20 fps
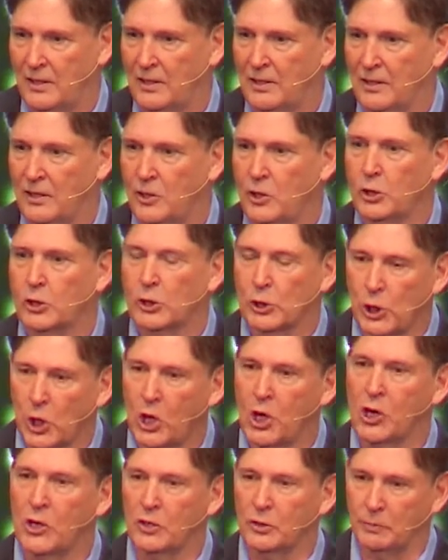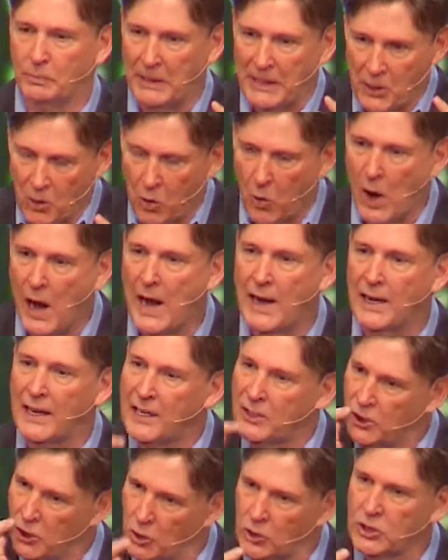you just learn to be quiet.
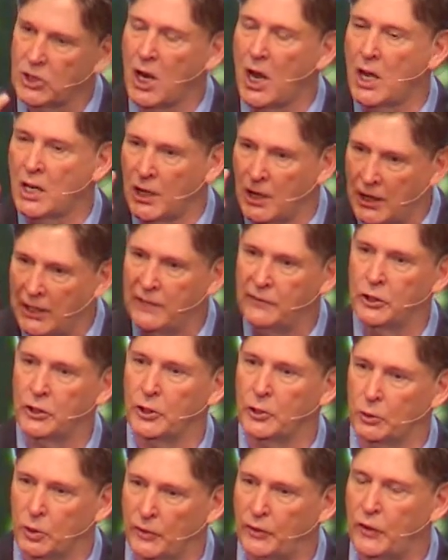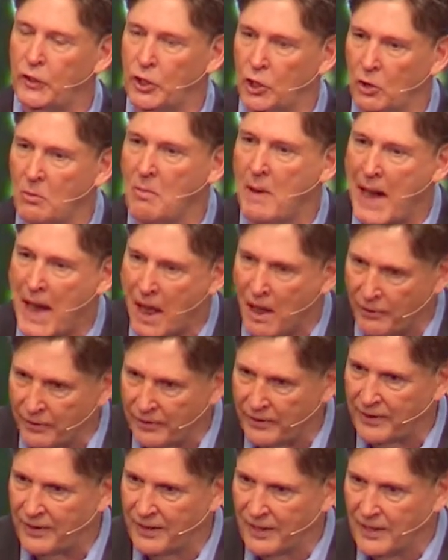Let your tongue cleave to the roof of your mouth.
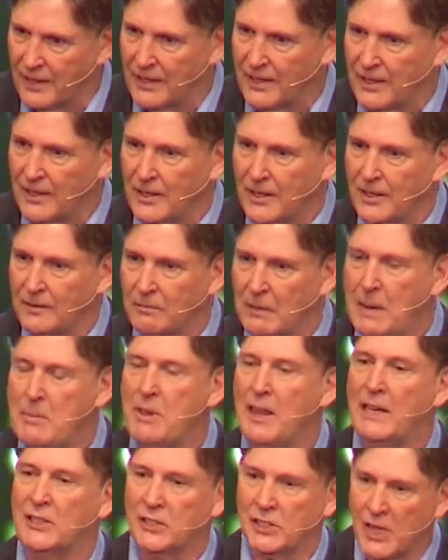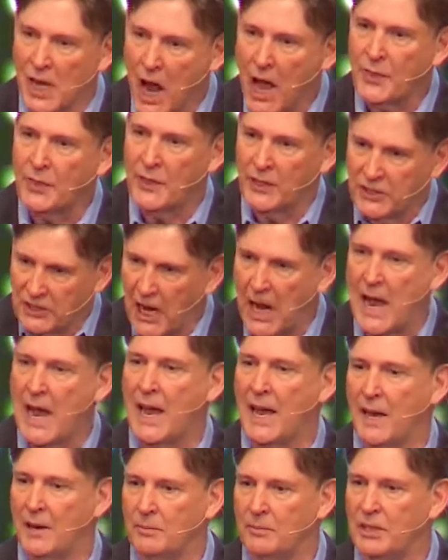Maybe that's not the
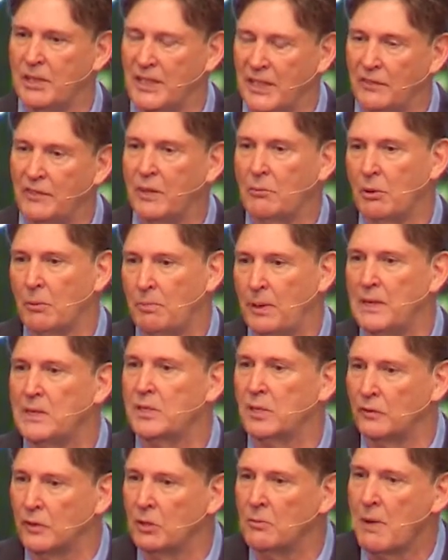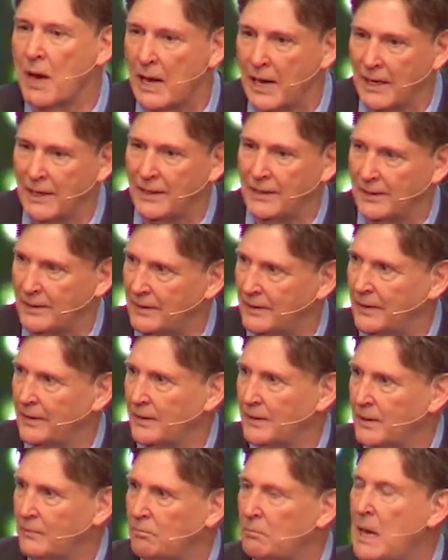time to give them a piece of your mind.
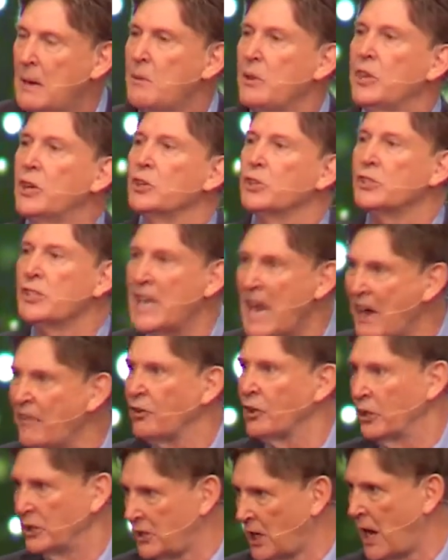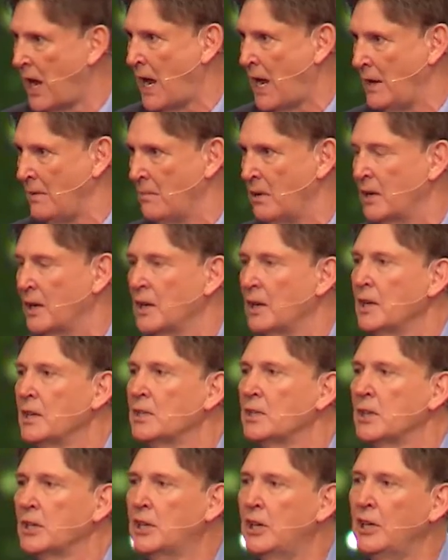Maybe there's never a time
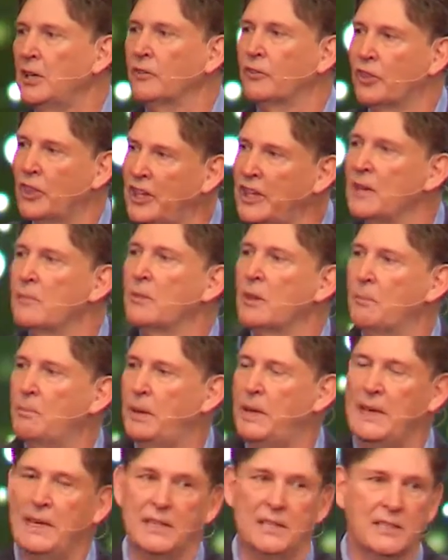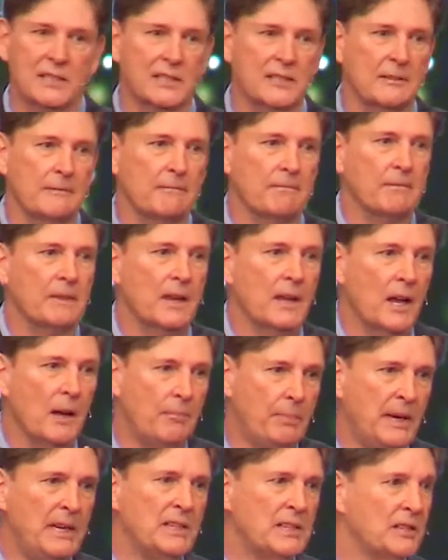to give them a piece
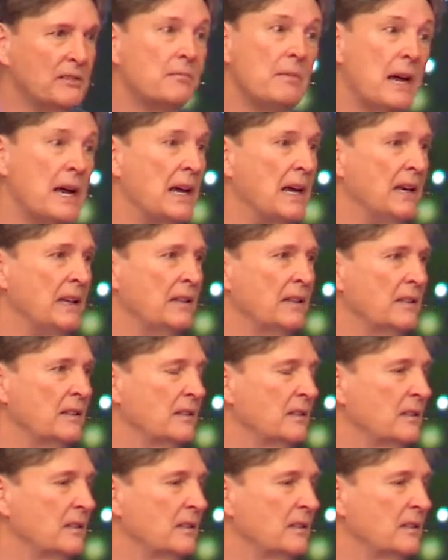of mind.